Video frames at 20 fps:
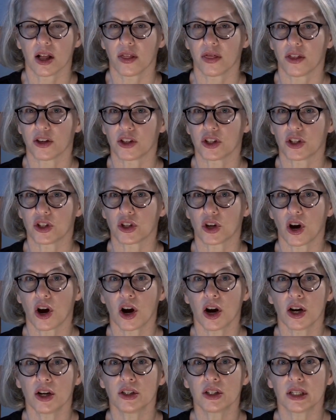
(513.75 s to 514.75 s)
The
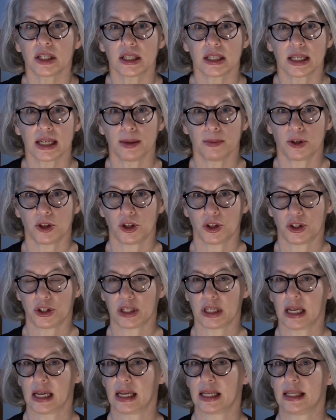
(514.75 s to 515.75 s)
stars seemed to
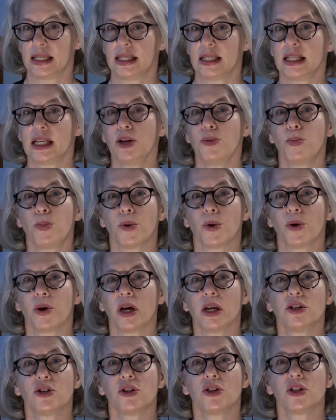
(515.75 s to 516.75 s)
sink deeper
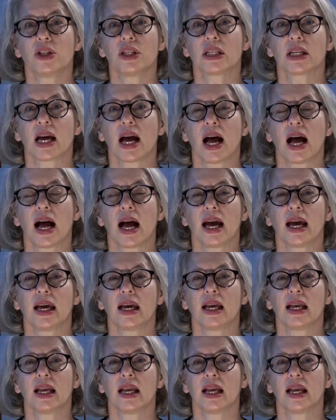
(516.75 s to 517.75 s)
into the
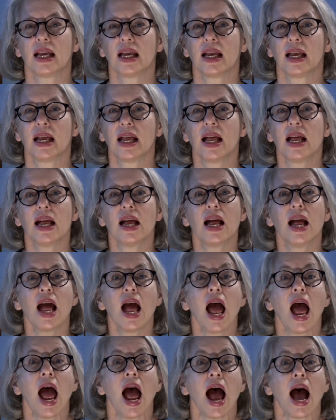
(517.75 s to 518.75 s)
sky.
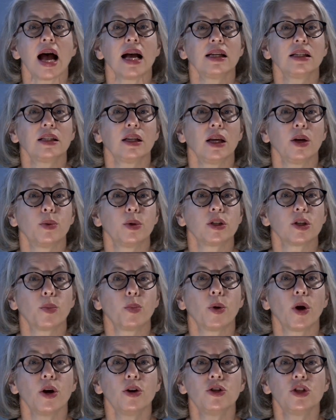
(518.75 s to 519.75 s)
As he was
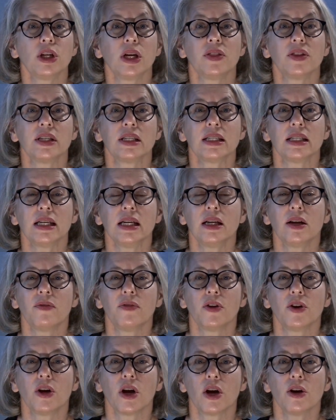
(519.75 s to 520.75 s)
approaching the scene of
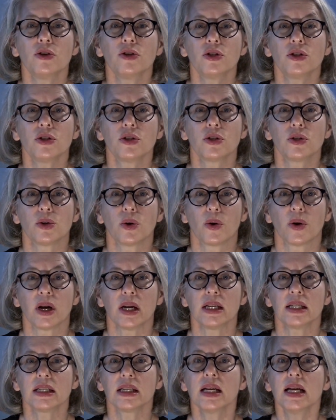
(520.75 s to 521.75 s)
the ghost
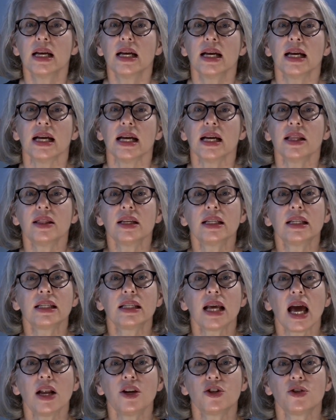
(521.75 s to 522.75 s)
stories, in the
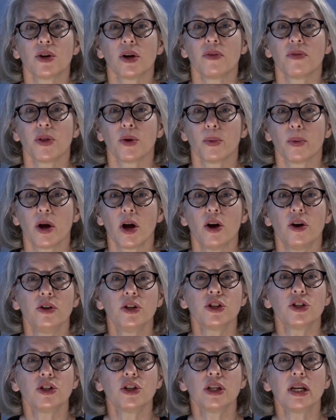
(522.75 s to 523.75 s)
center of the
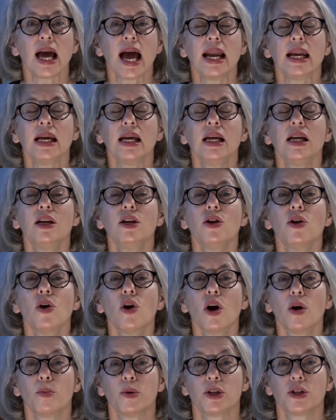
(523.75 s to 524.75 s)
road stood an
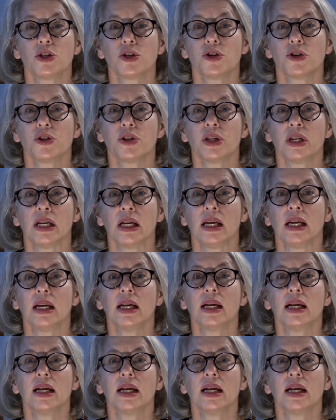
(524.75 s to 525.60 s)
enormous tree.